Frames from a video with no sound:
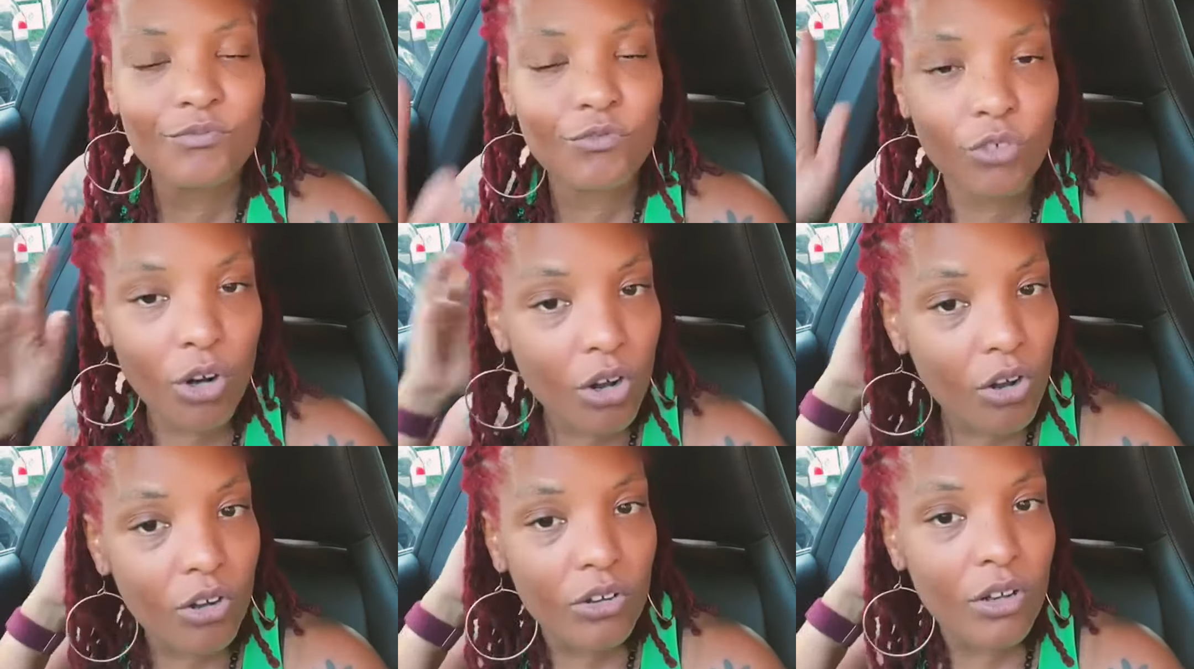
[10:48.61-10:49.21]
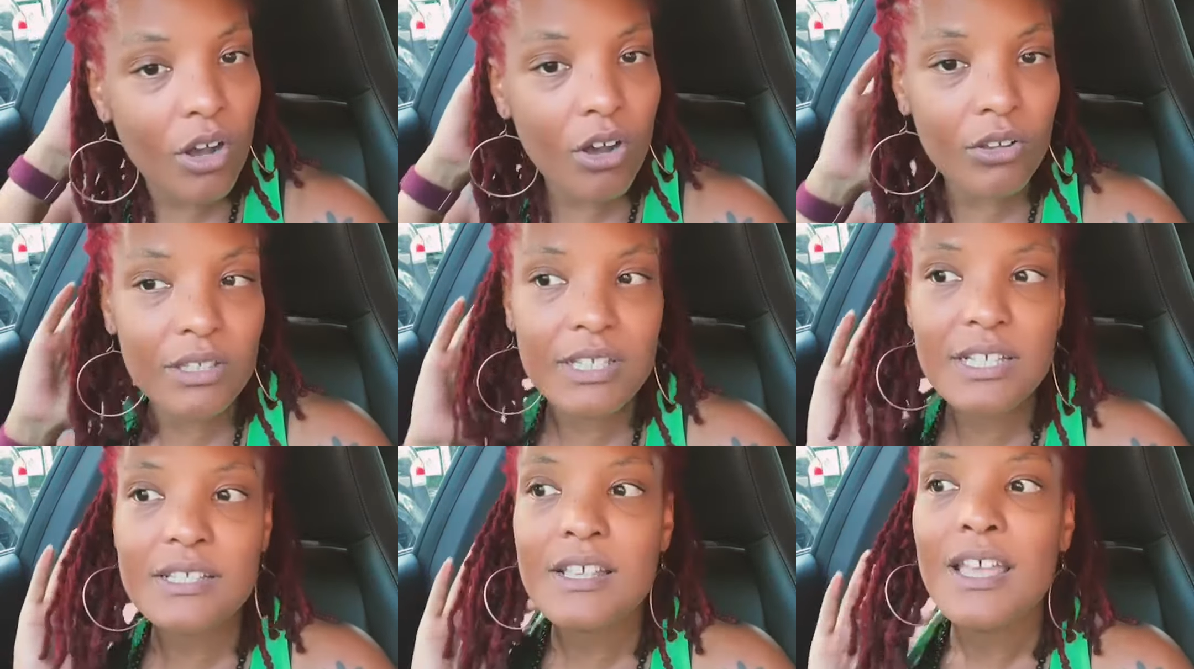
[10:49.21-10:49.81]
wrong, all
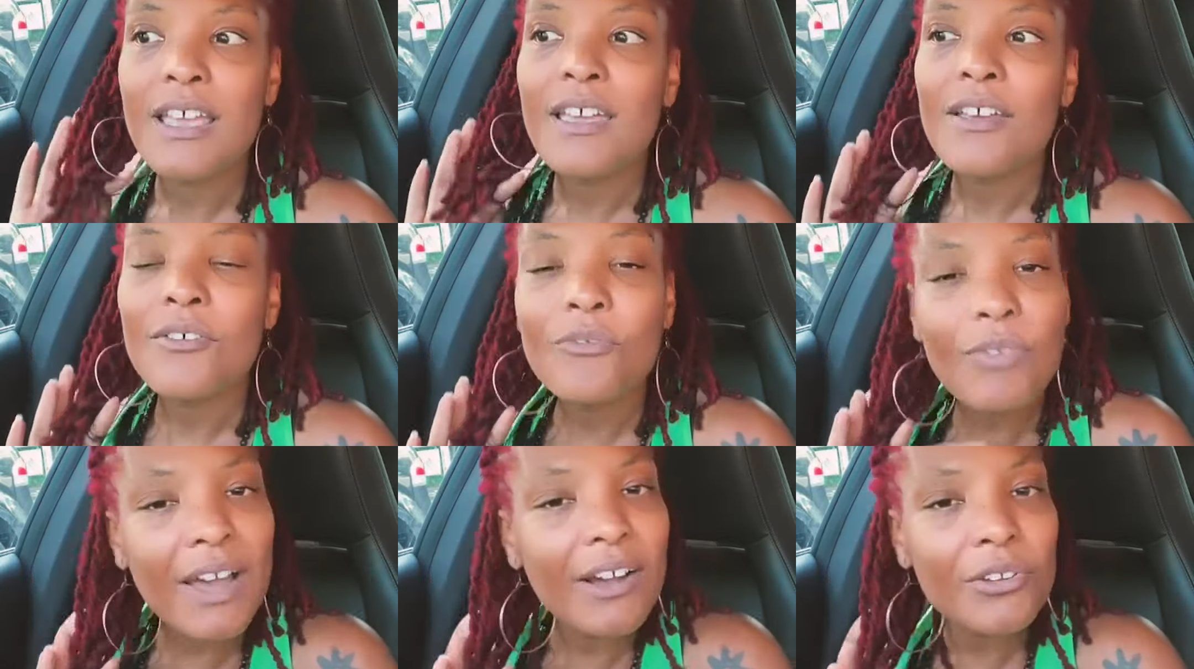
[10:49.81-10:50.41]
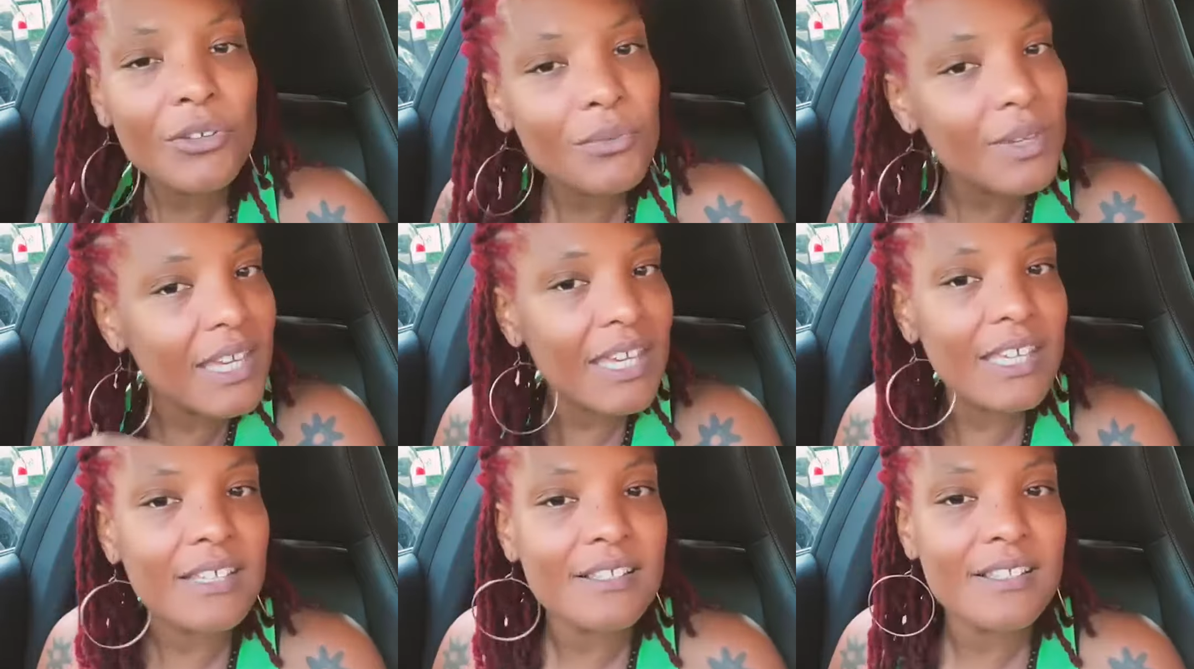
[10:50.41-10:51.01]
these, value
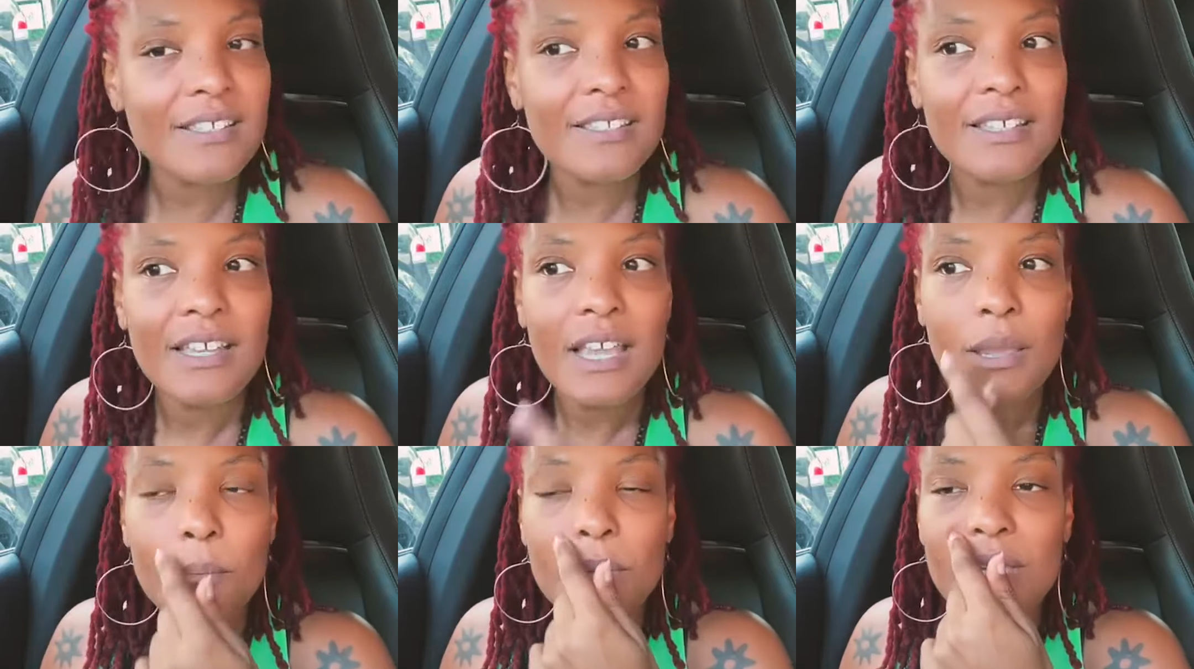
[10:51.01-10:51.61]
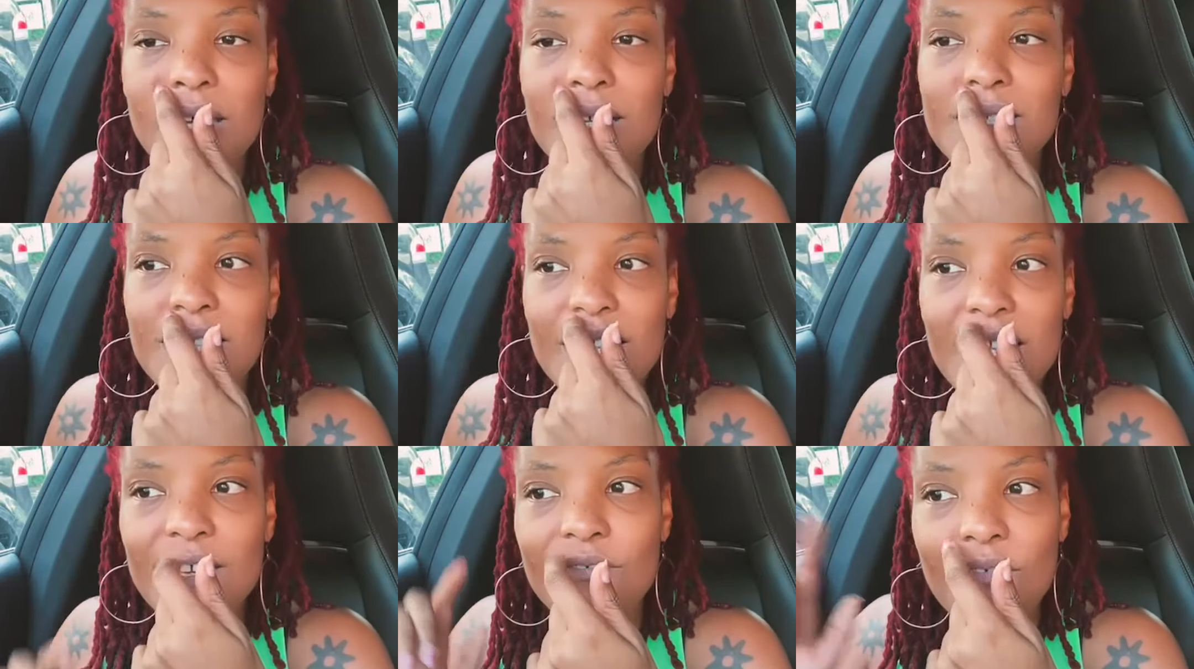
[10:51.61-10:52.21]
it, because
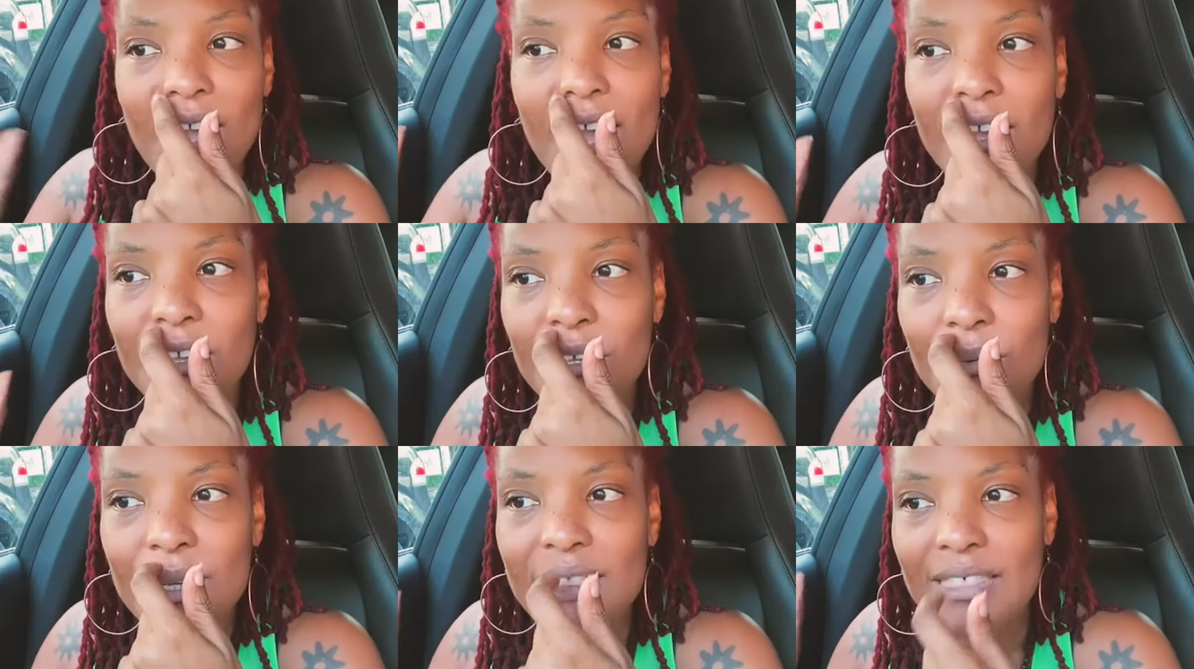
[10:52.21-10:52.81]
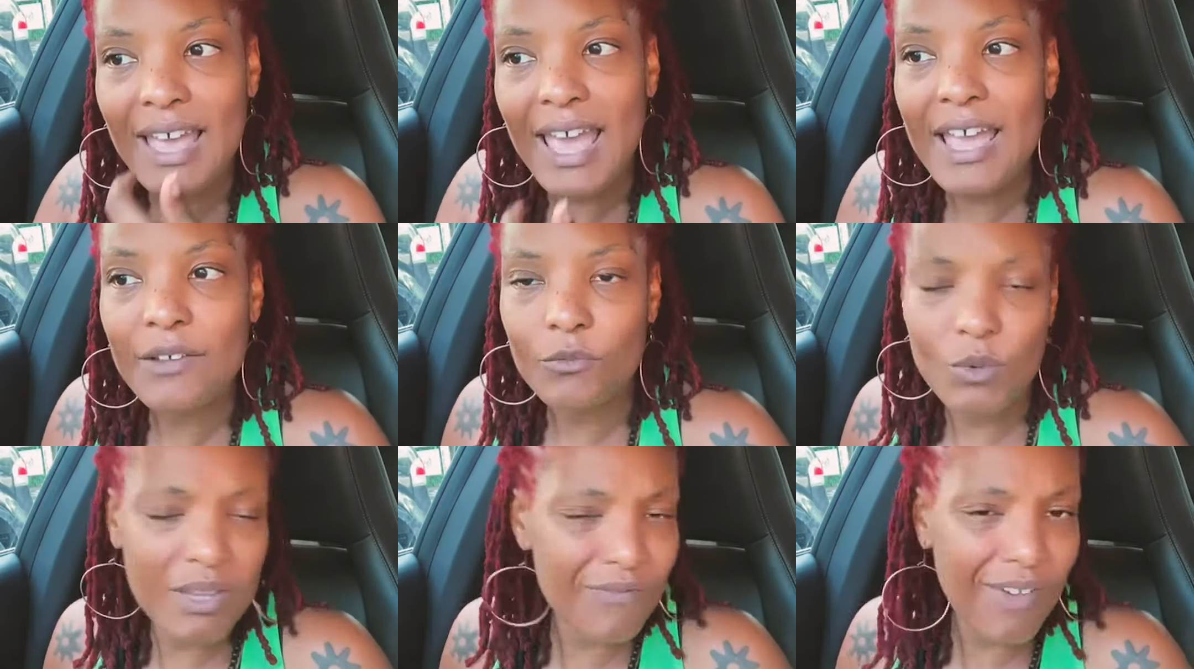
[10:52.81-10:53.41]
in valuing that,
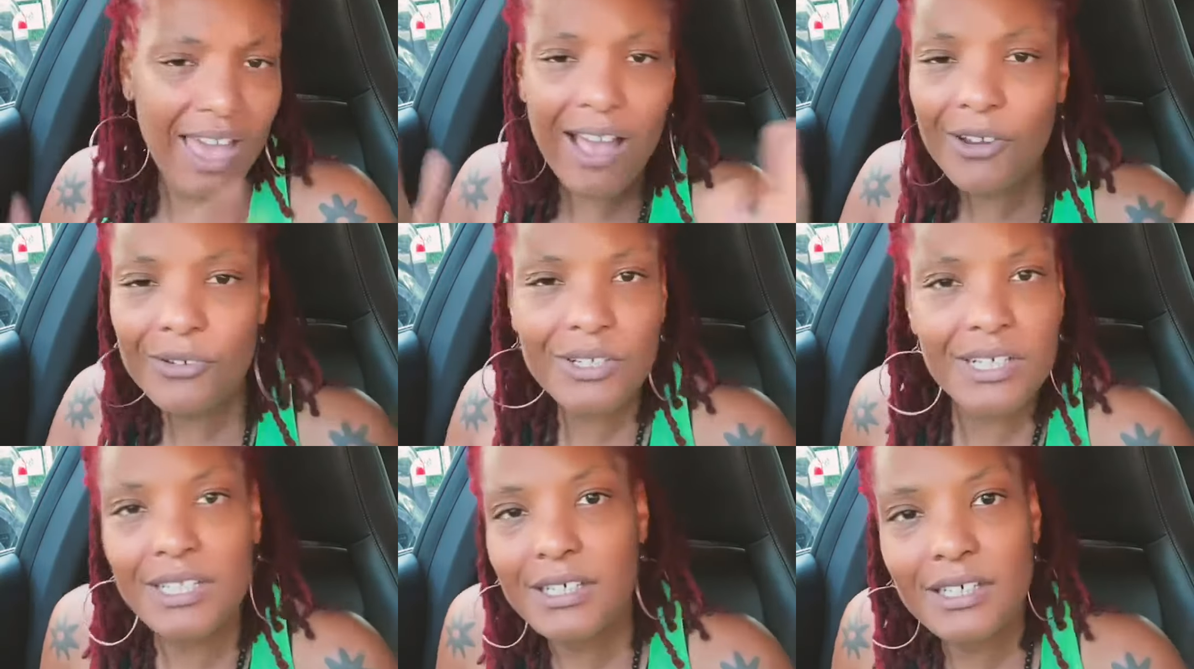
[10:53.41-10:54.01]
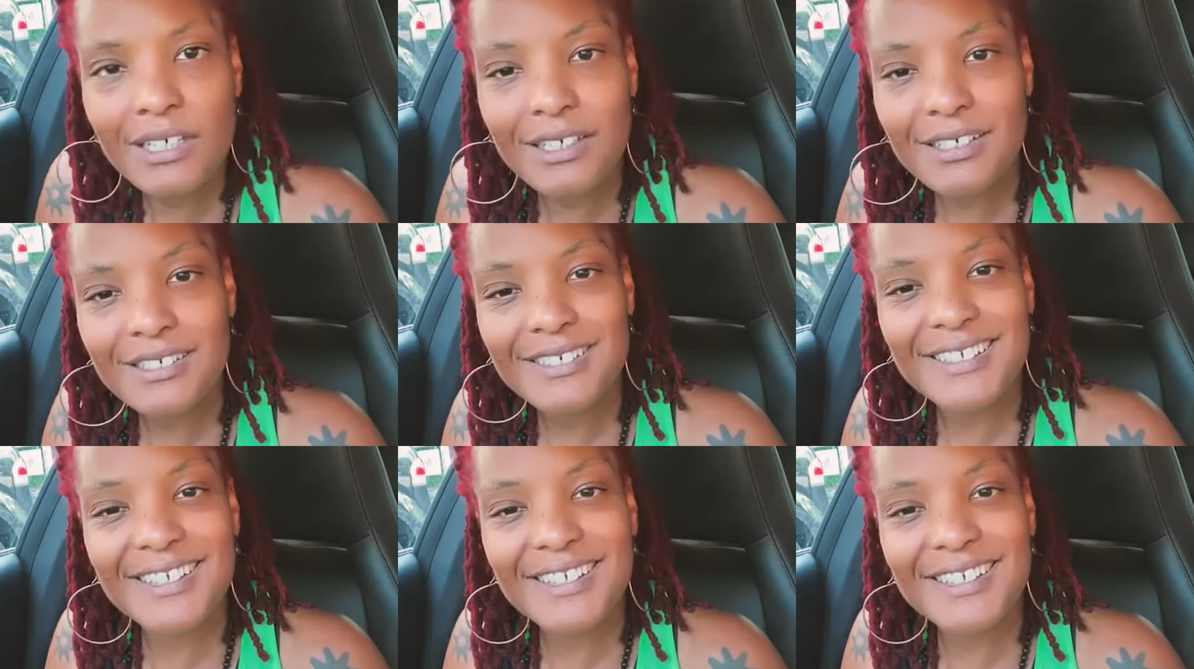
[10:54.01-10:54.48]
we value the good.